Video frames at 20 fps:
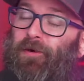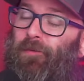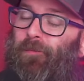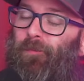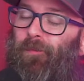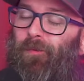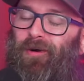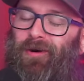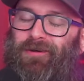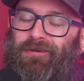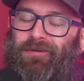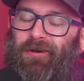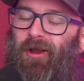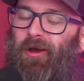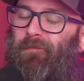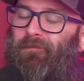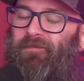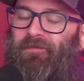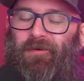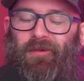a
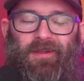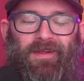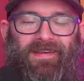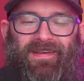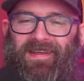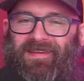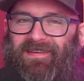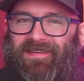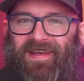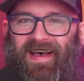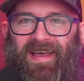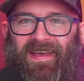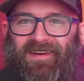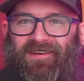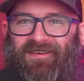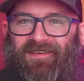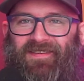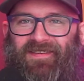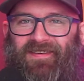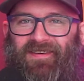wardrobe full of
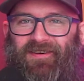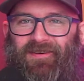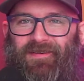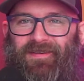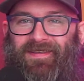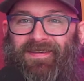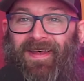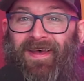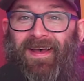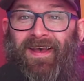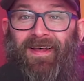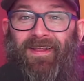designer suits.